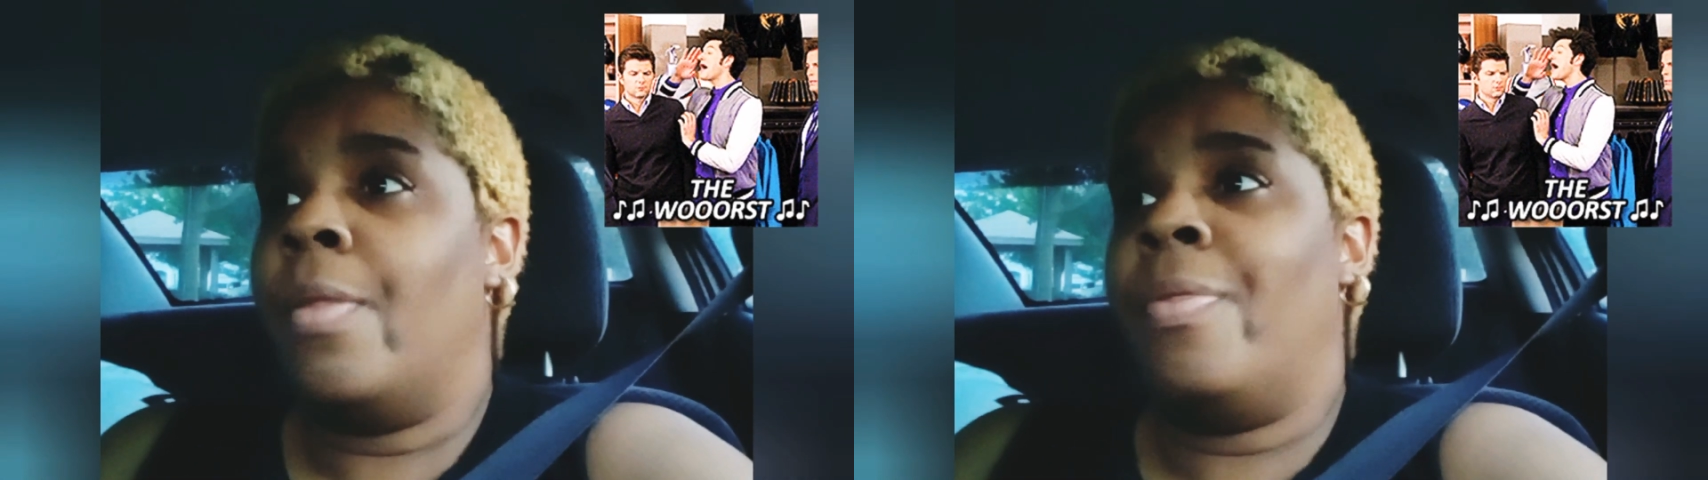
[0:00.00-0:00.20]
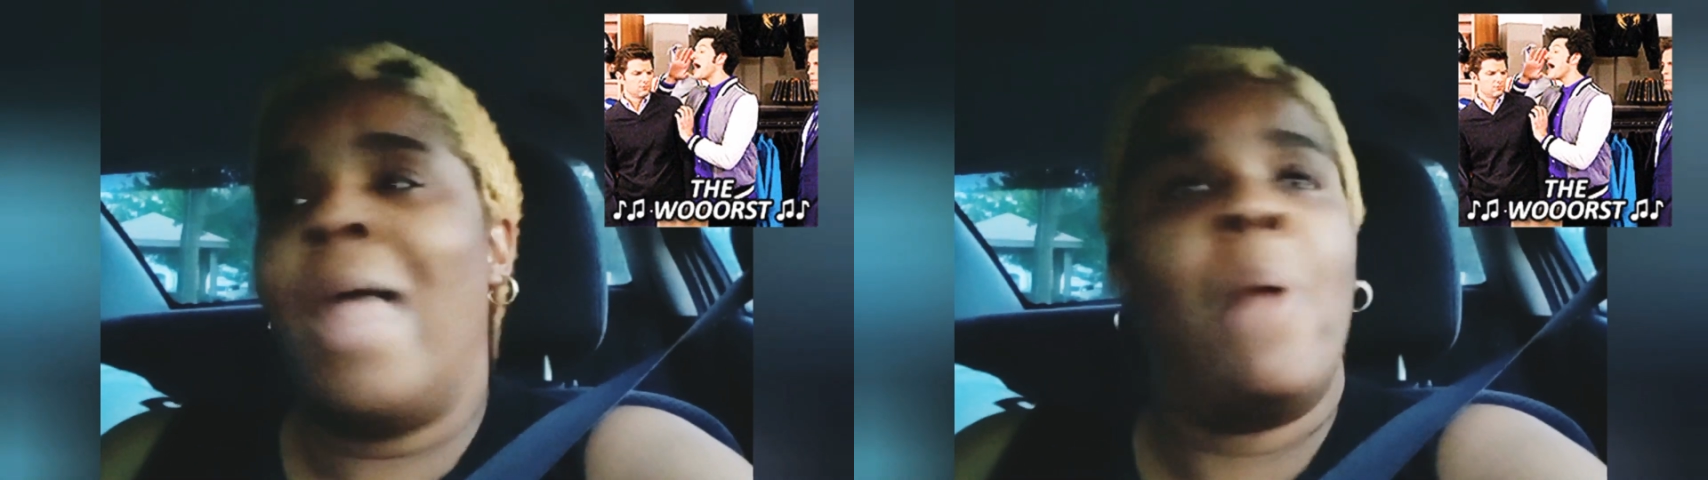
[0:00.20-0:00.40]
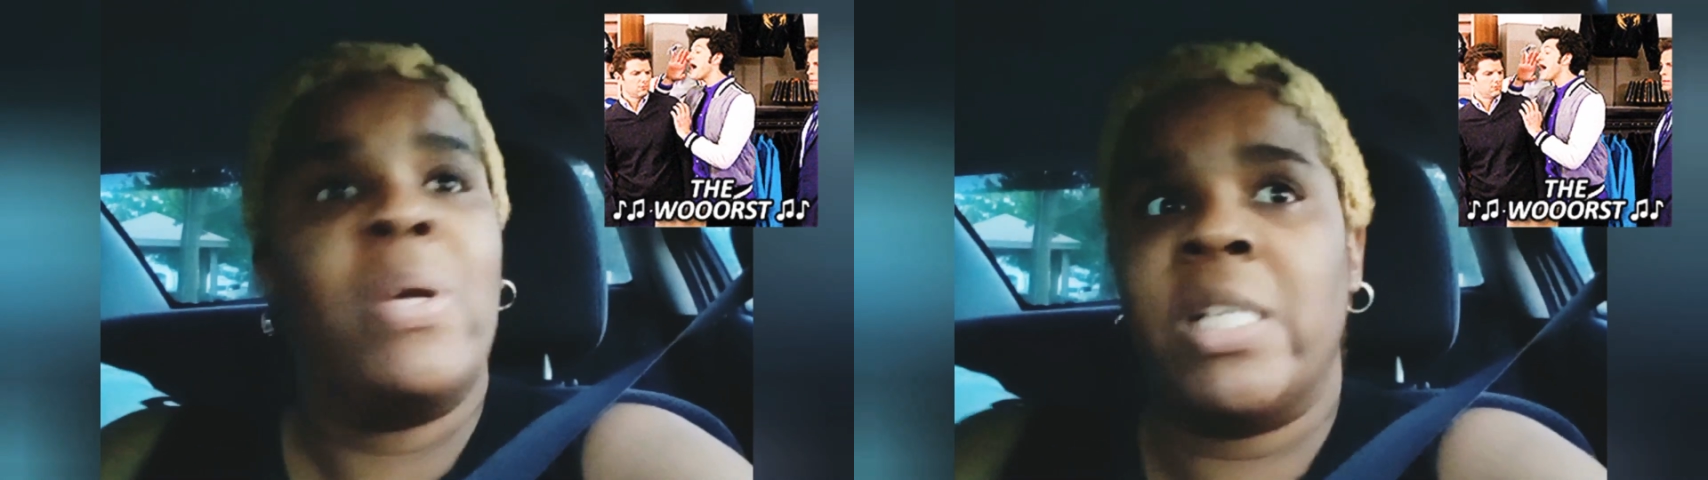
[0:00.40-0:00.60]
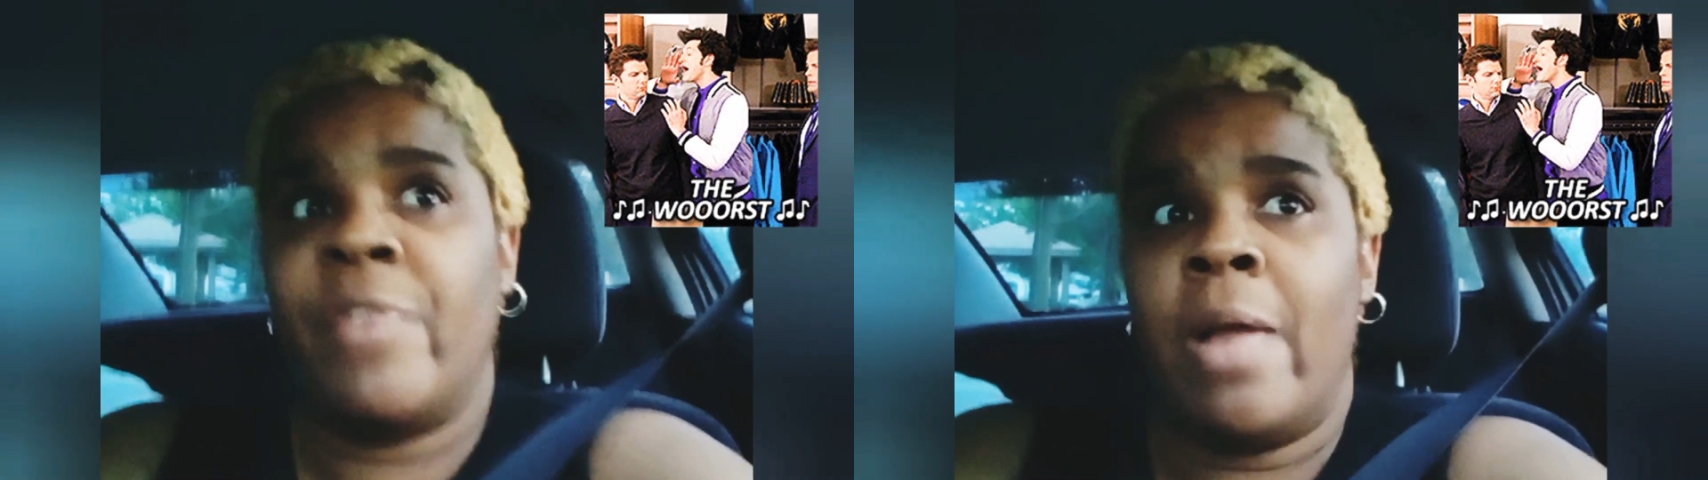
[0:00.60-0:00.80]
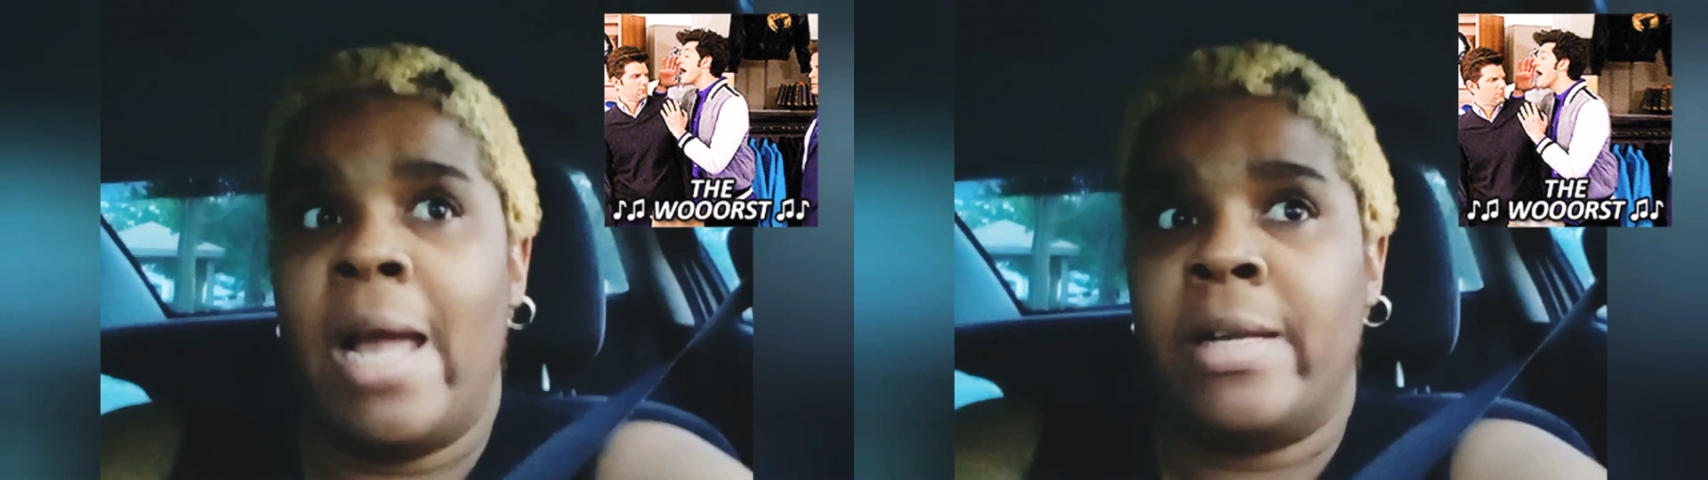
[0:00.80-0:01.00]
That wasn't
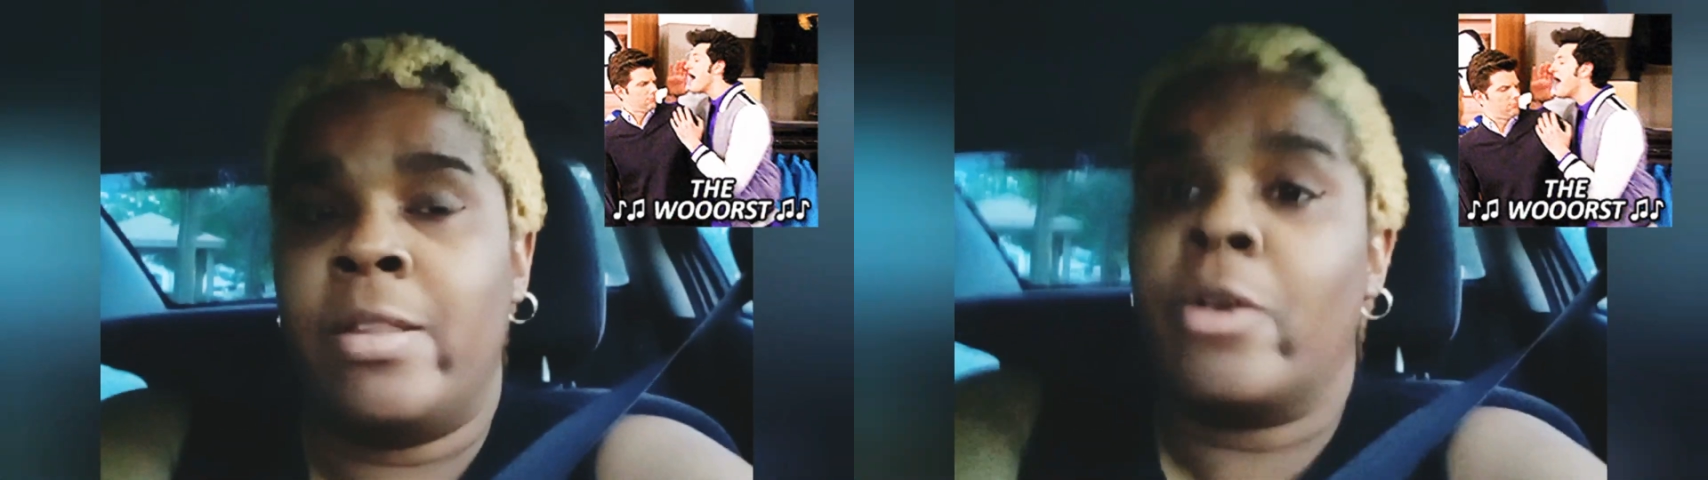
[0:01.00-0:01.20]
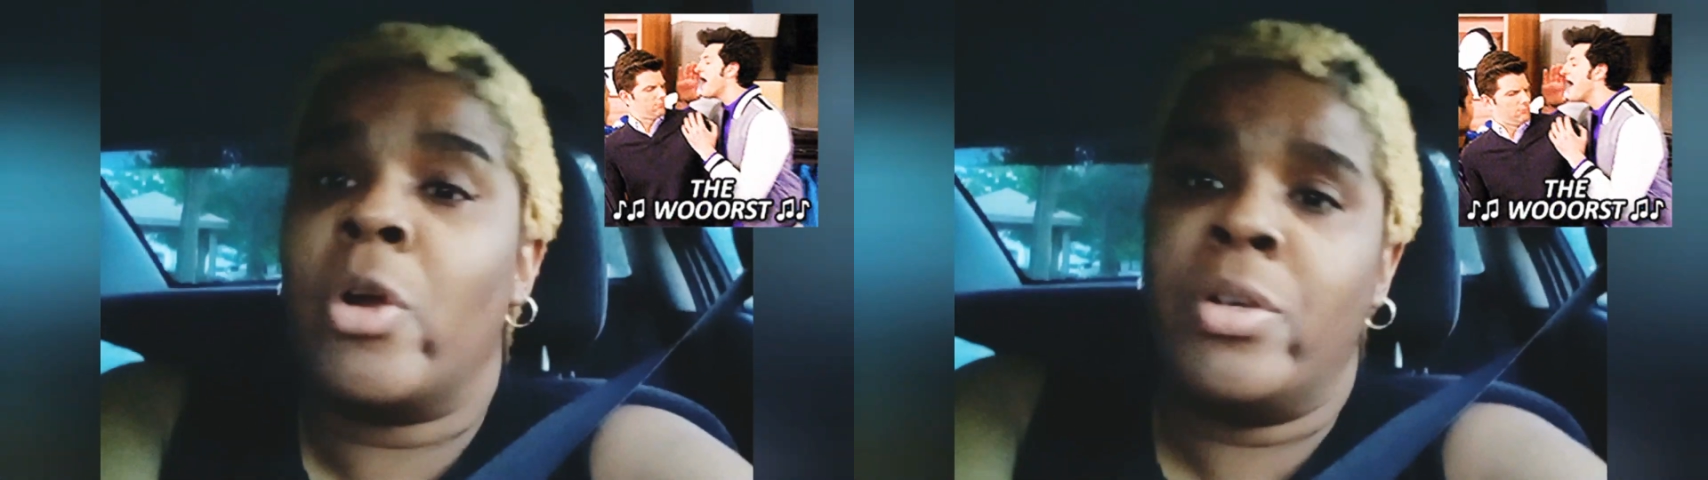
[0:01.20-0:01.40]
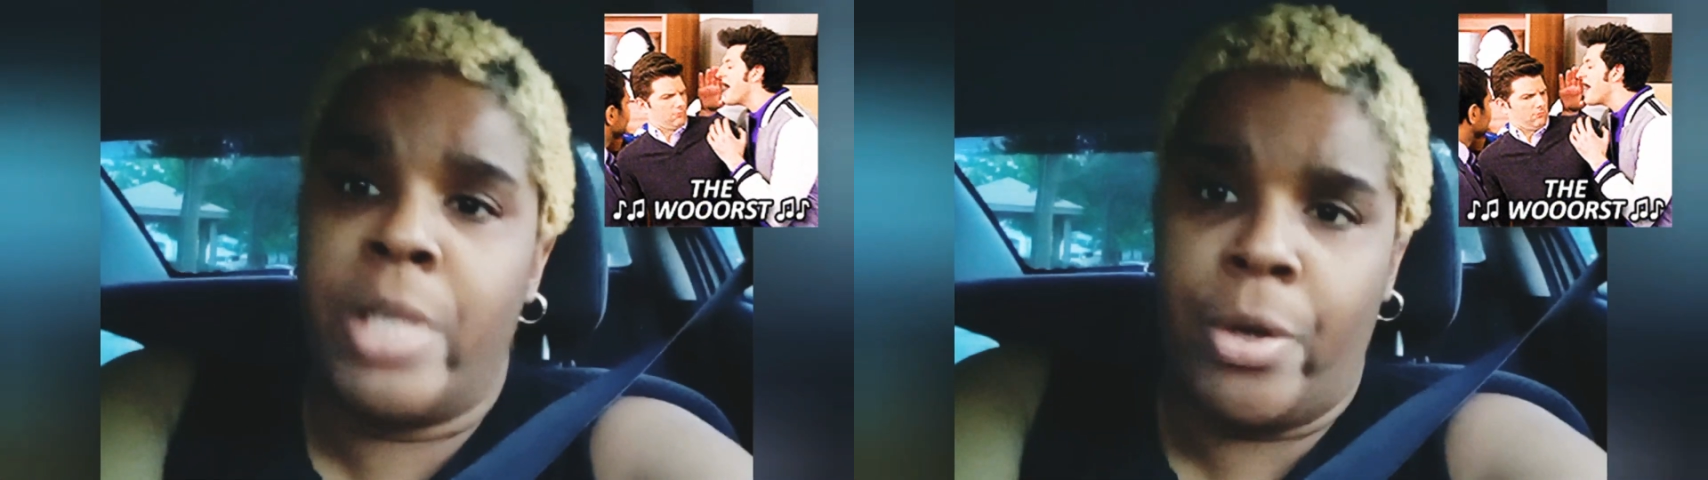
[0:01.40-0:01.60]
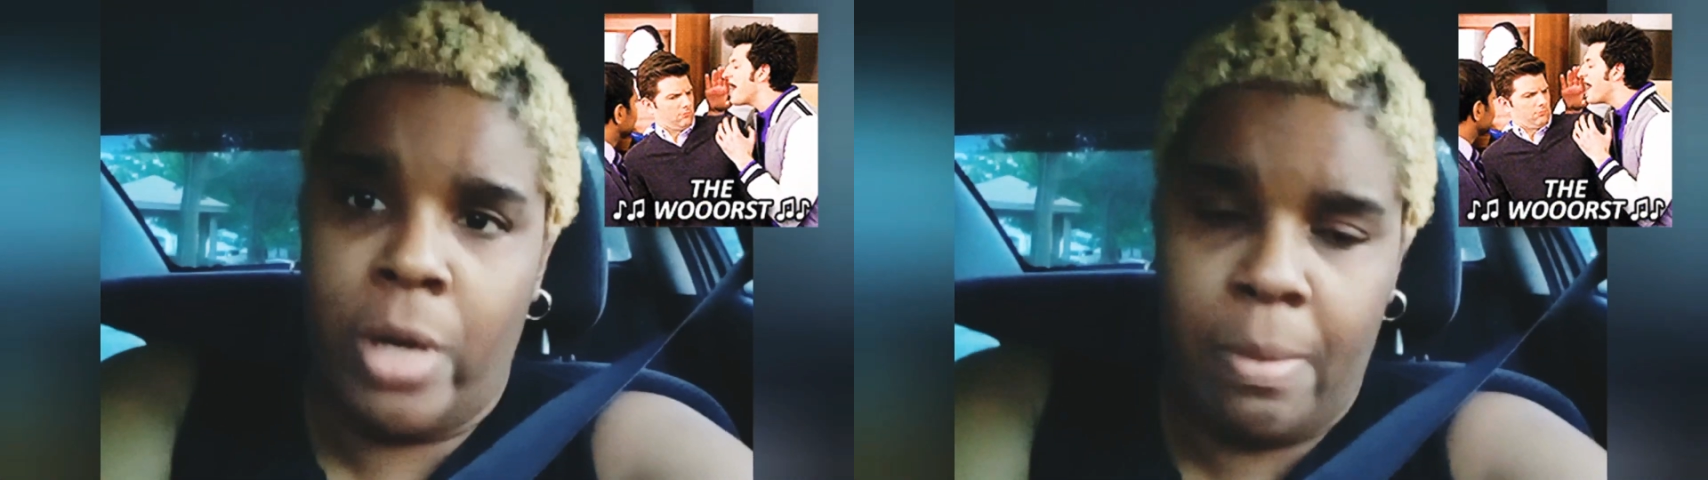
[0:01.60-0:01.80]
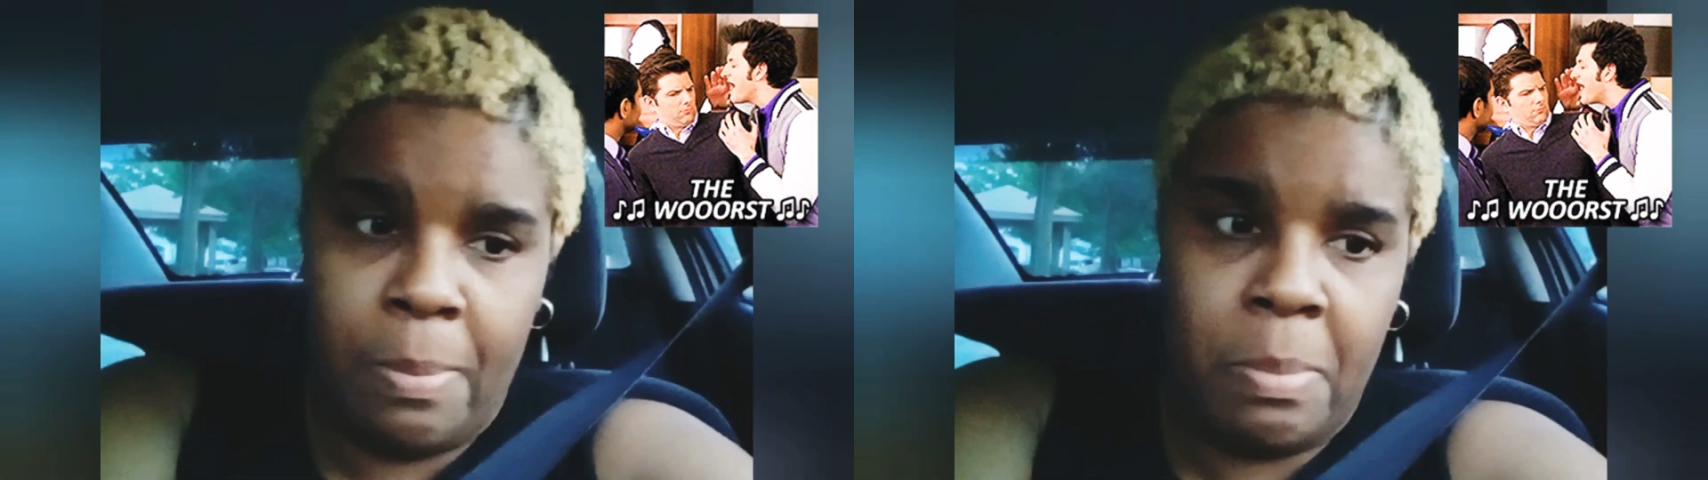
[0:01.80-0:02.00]
even an idea. The girl set her up.